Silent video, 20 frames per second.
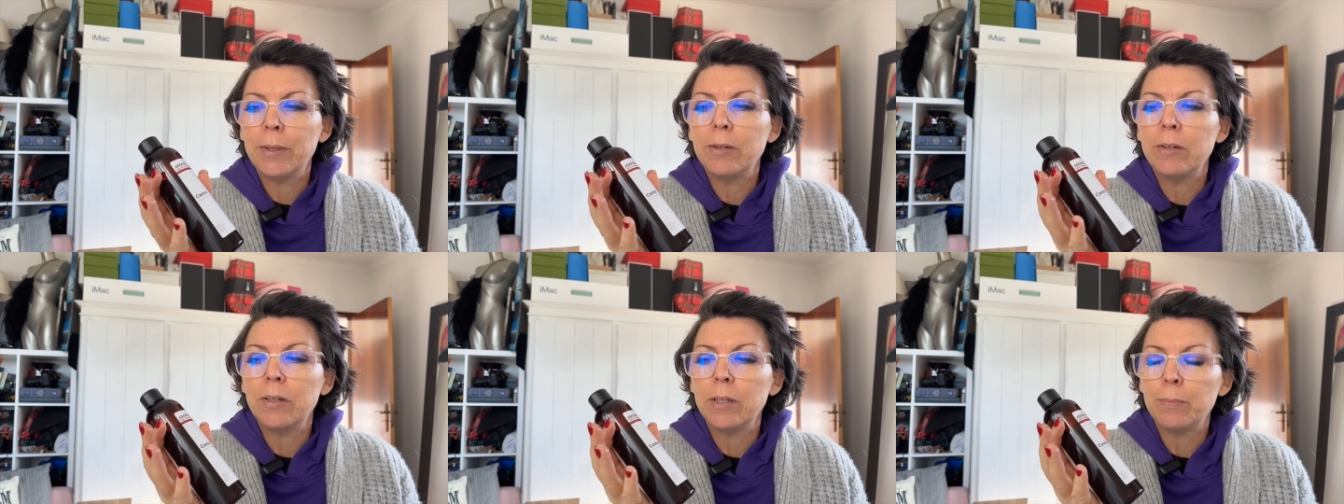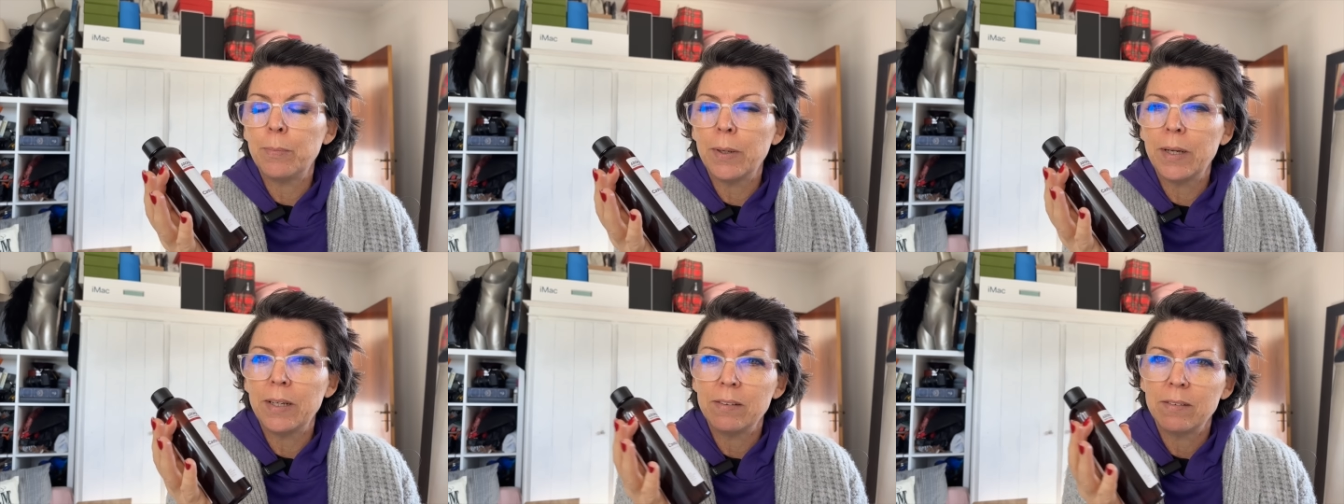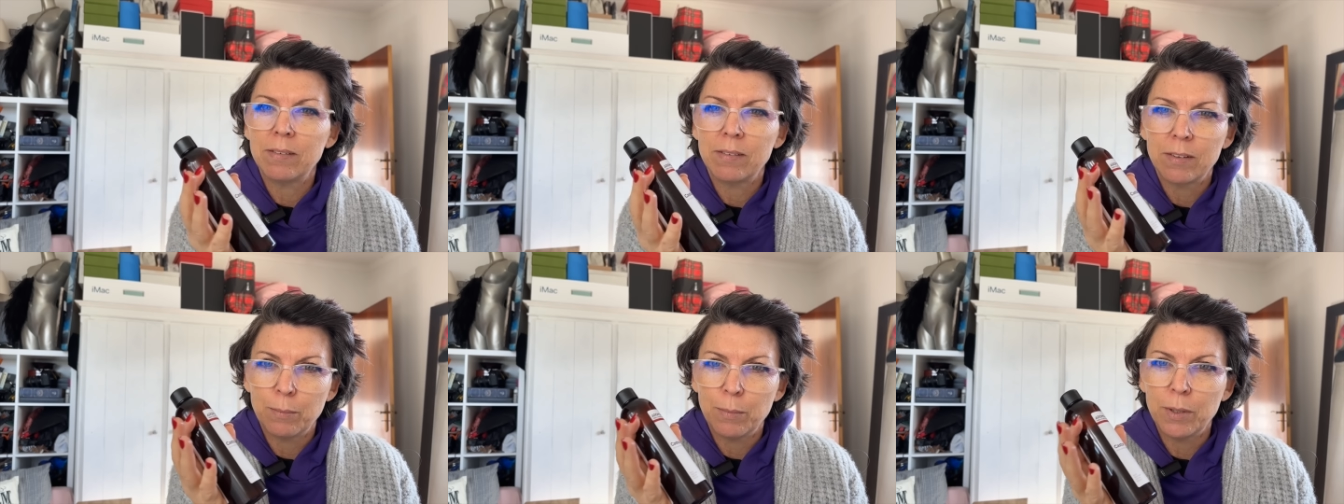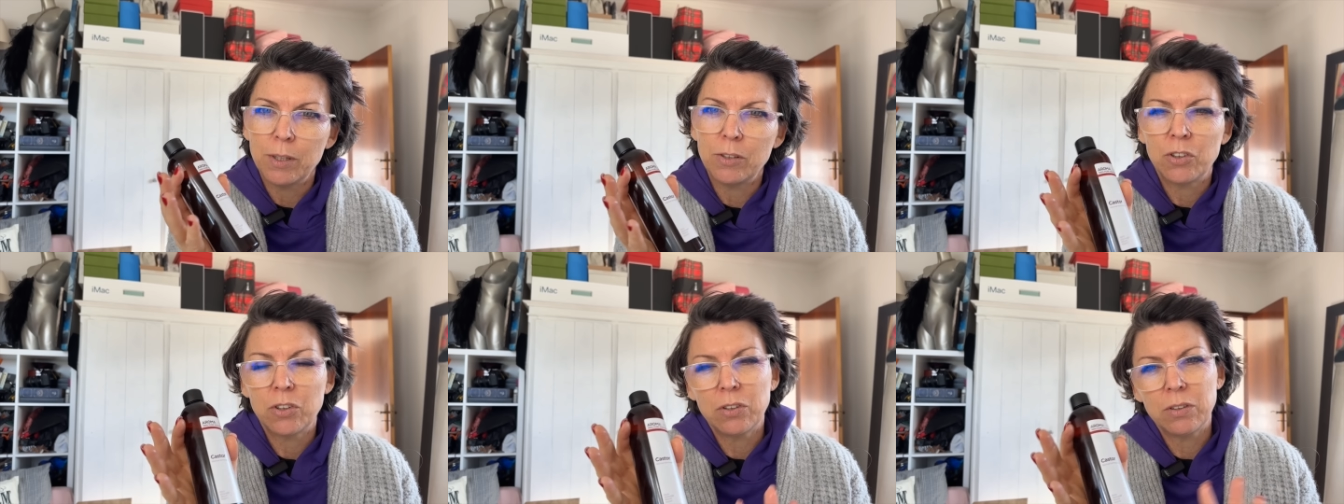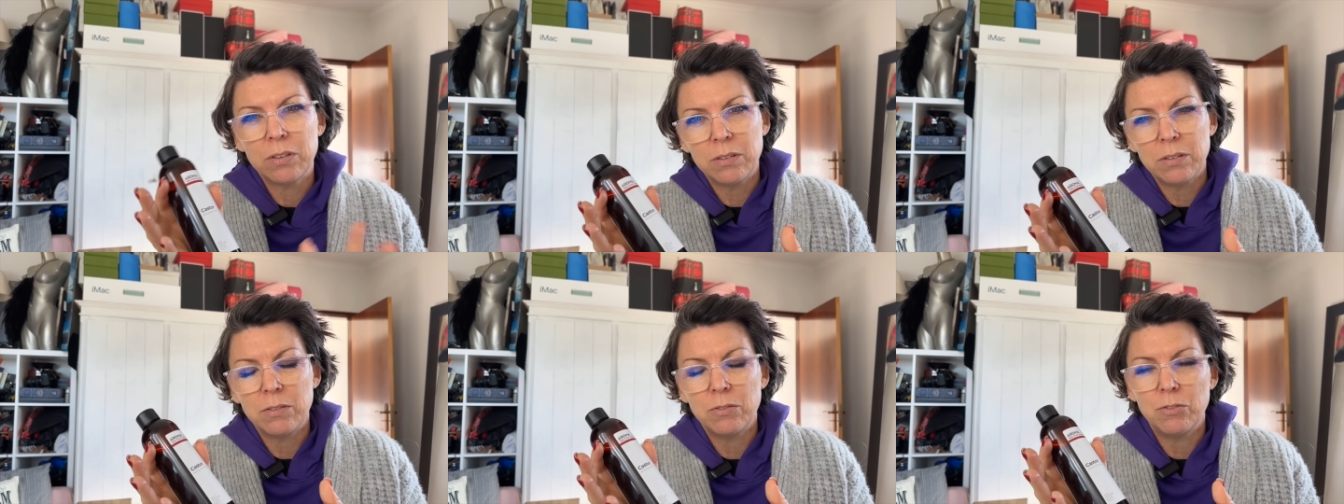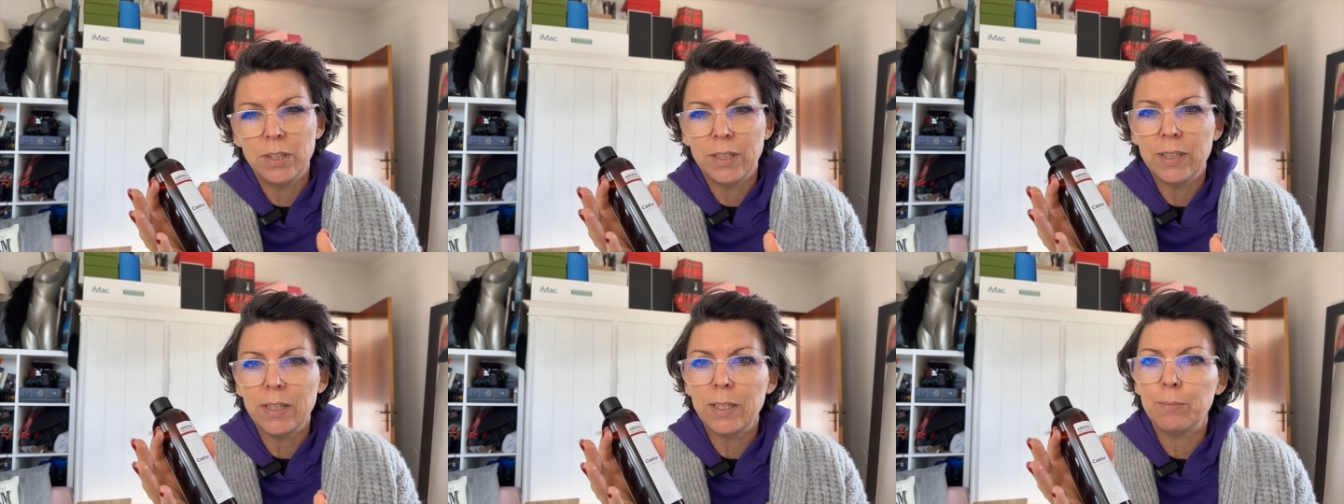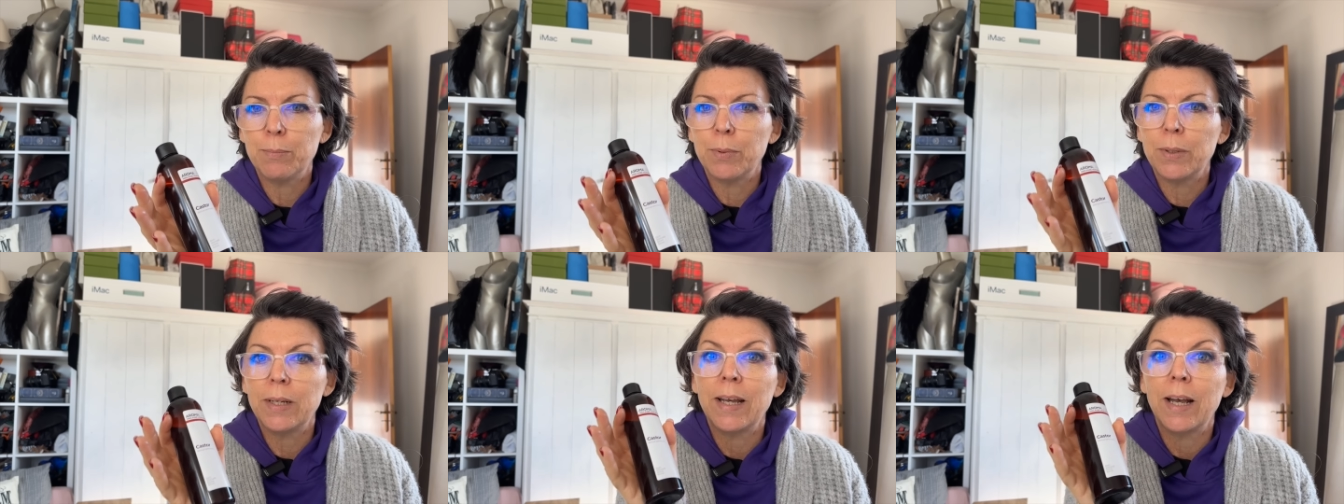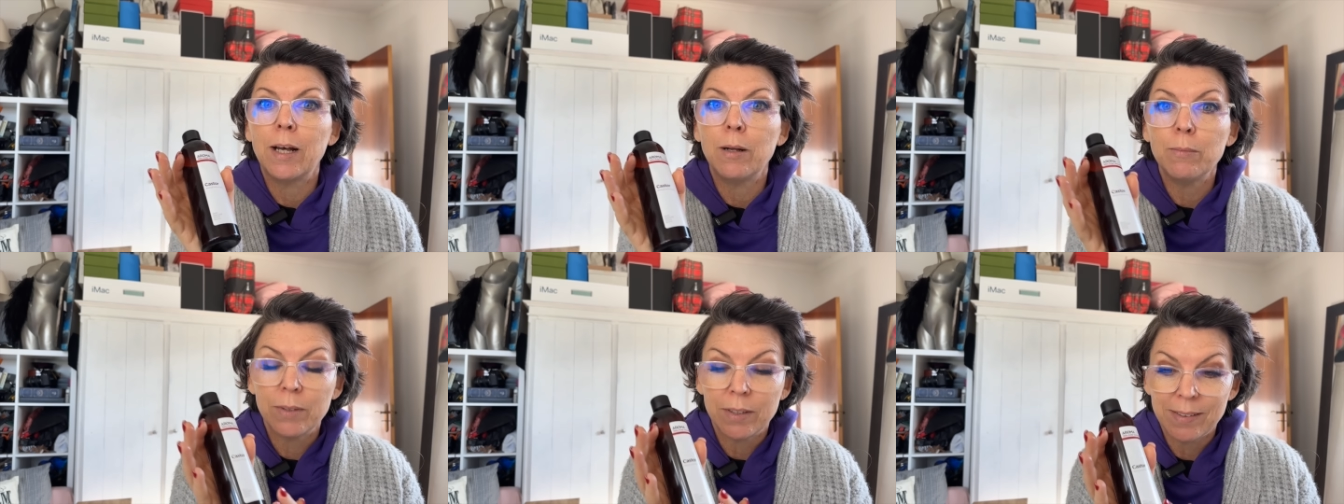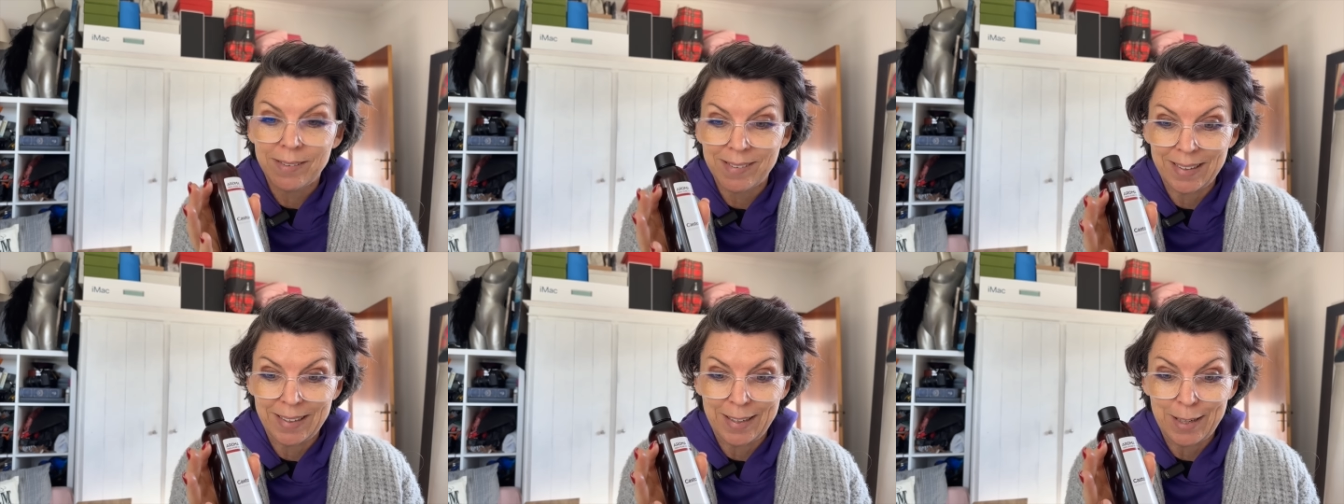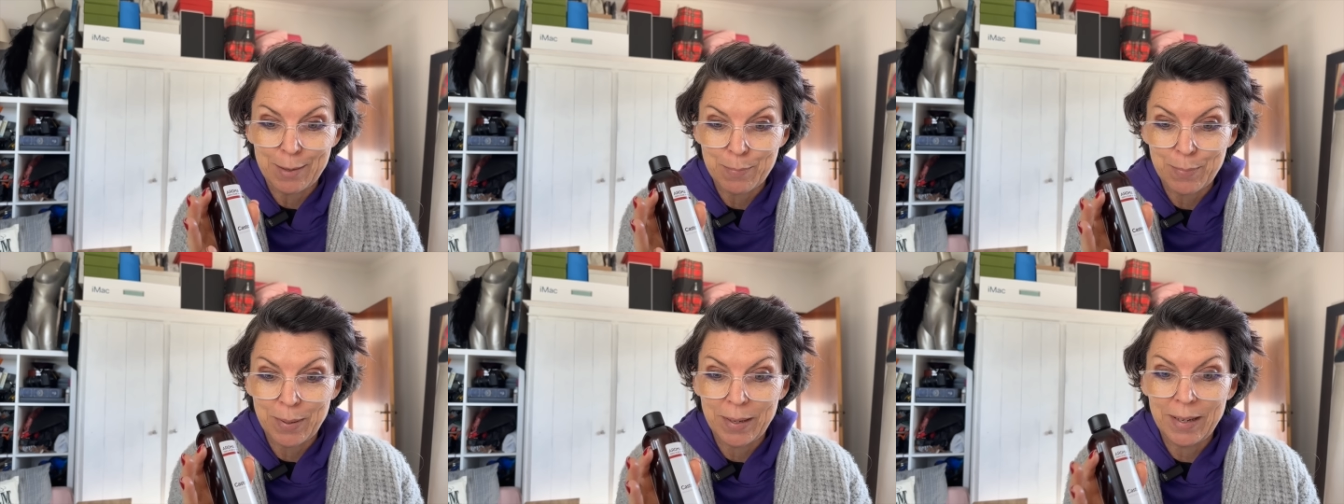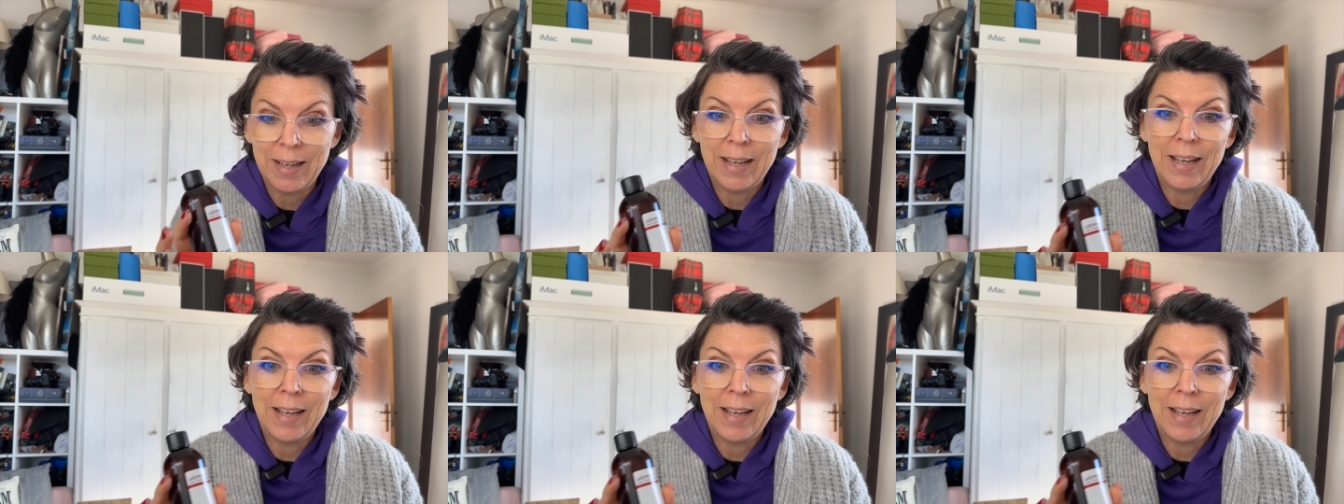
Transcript: period pains so much really but it helped the sleep